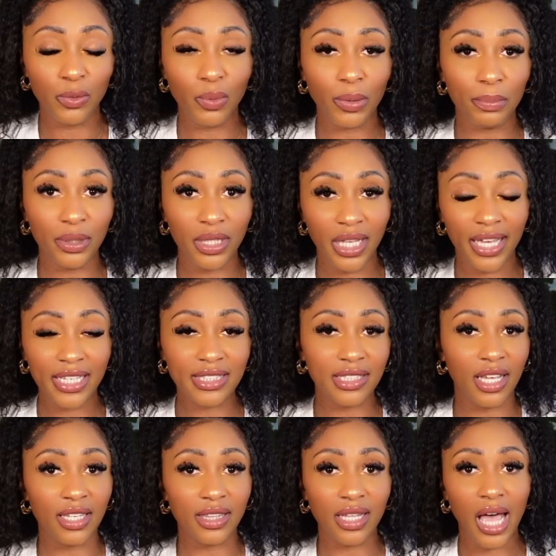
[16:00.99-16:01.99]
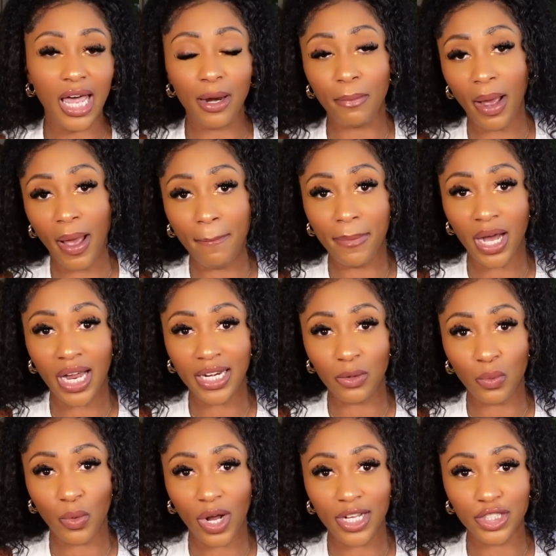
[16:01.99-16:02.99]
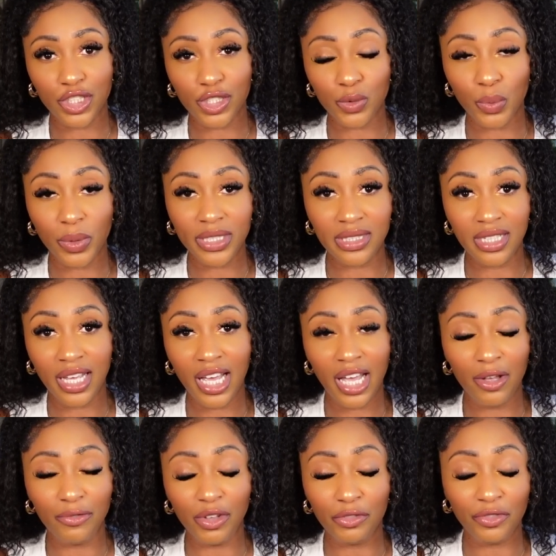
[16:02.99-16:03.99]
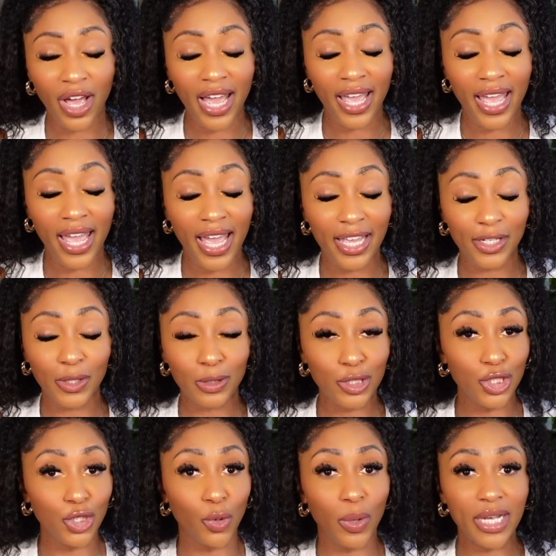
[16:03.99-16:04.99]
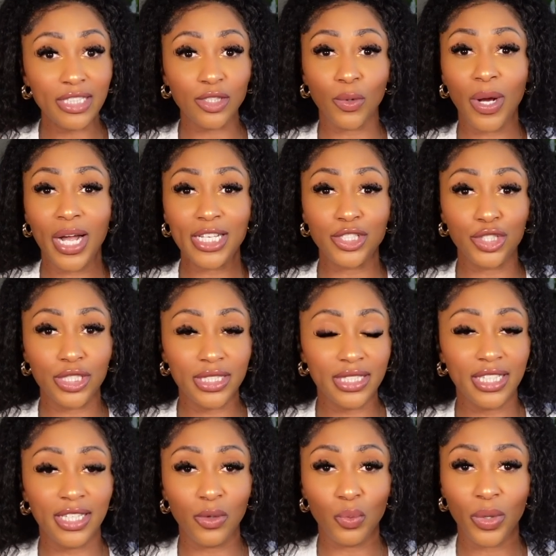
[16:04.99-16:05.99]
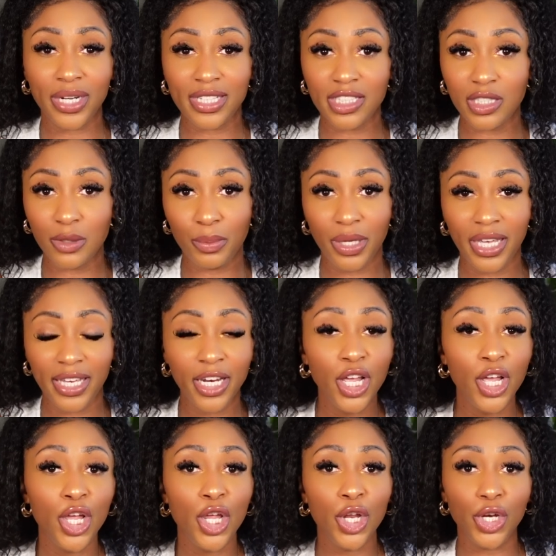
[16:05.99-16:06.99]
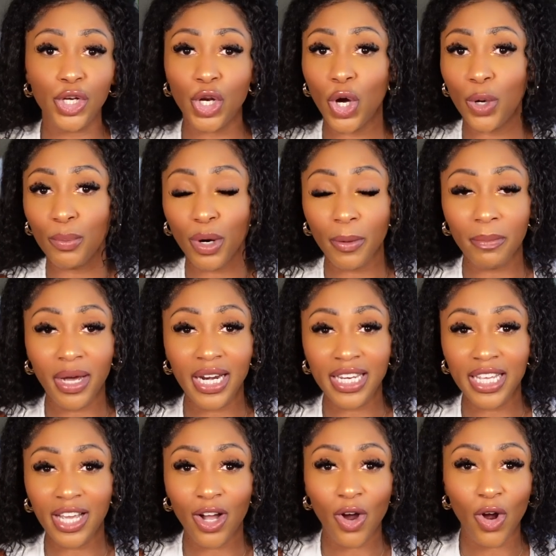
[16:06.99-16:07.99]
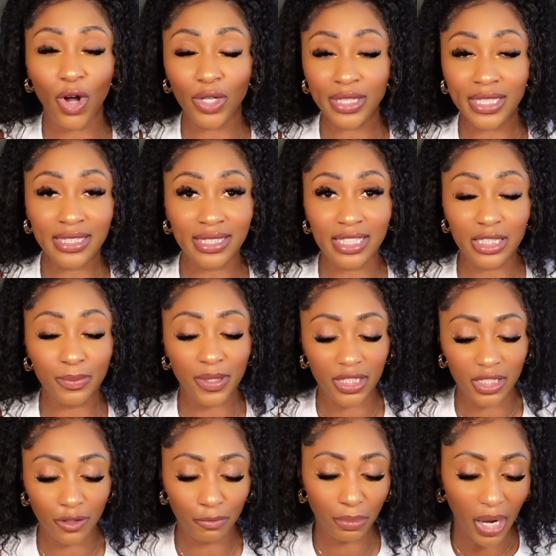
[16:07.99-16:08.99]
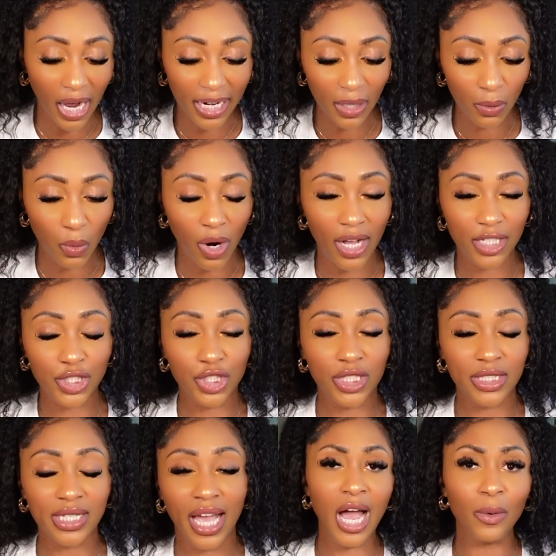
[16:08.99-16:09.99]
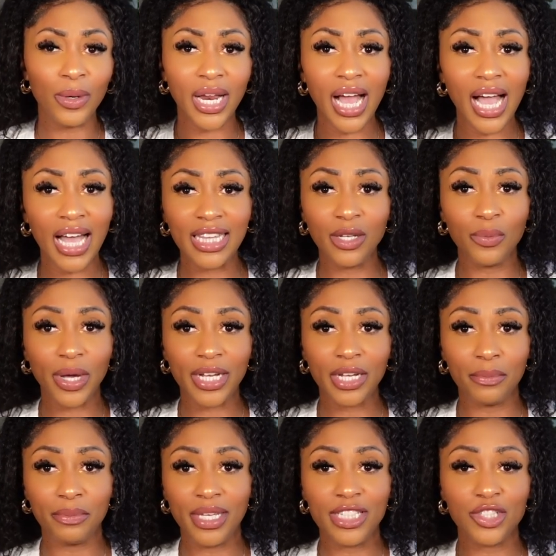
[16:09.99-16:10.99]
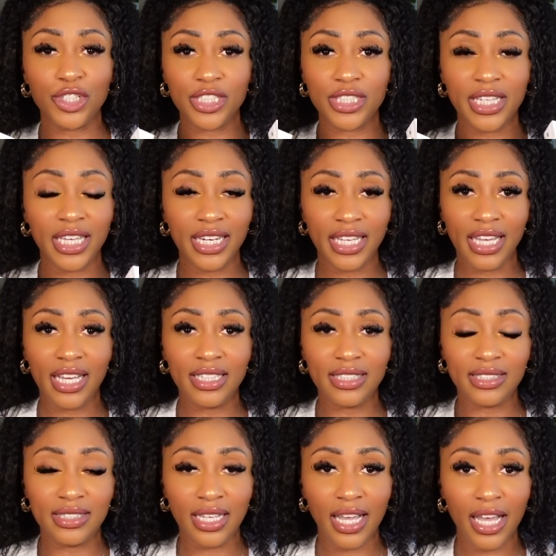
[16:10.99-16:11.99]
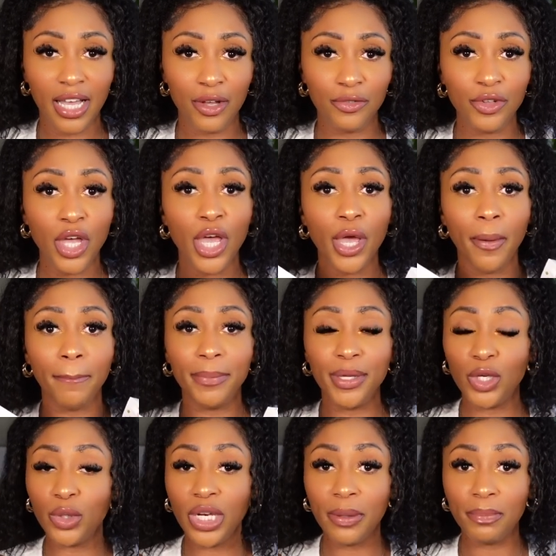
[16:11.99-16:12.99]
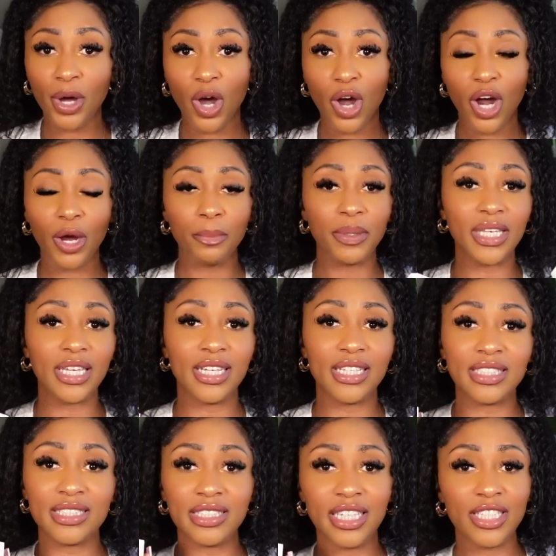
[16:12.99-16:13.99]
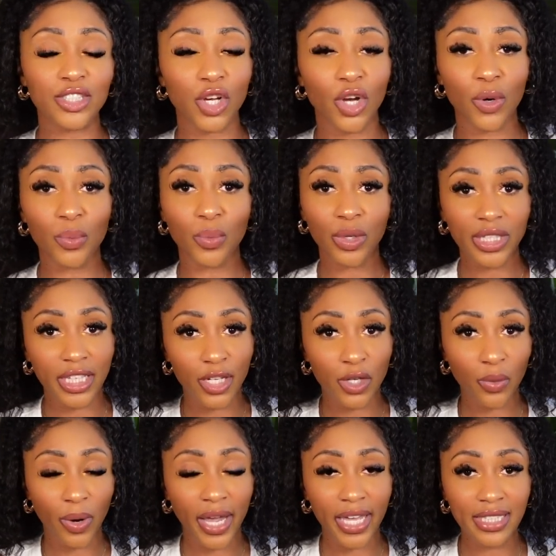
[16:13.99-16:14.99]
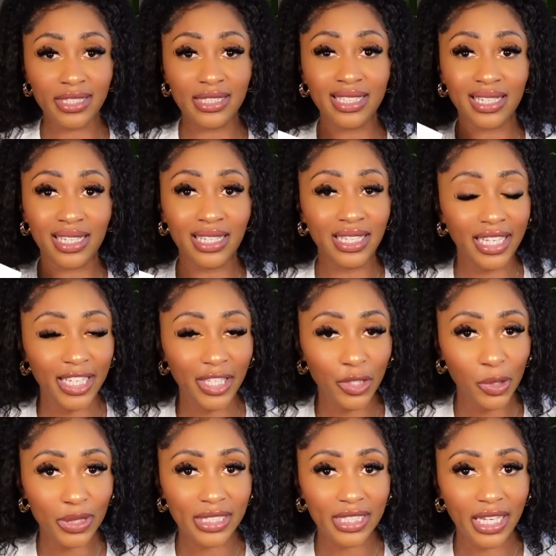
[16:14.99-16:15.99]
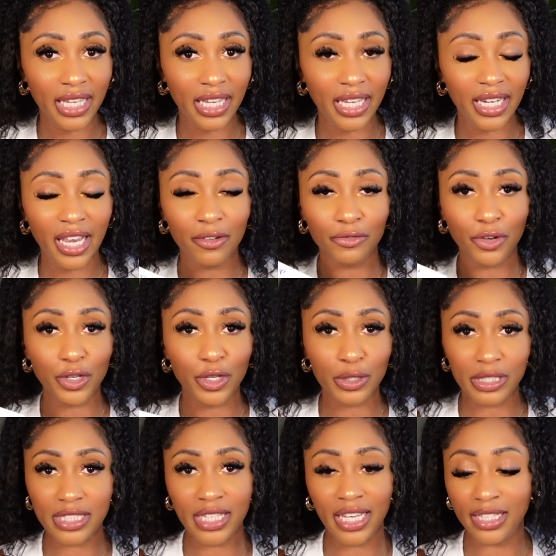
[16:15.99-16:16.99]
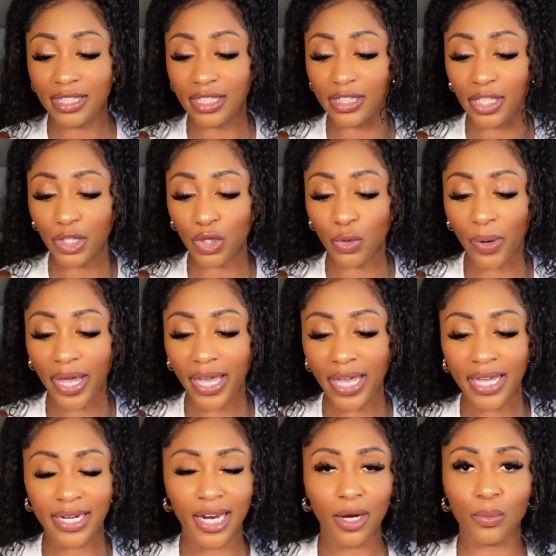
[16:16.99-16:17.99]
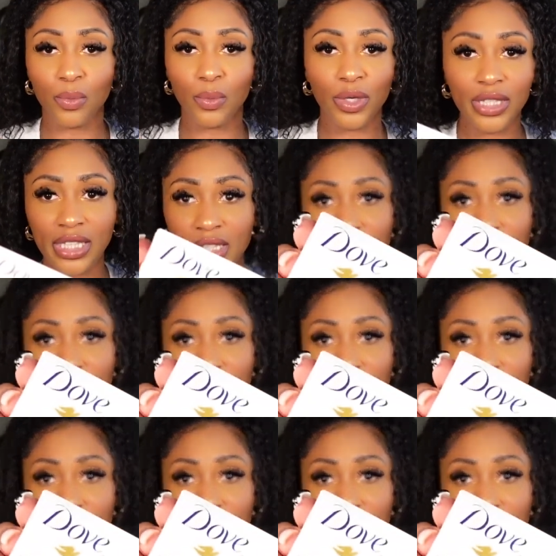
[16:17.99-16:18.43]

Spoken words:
replace a lot of my body washes with Dove if I had no choice, or I just didn't want to spend no more money on all these expensive body washes. I would highly recommend just getting a Dove beauty bar, because these are really great to clean your skin and for your skin to look great. And I really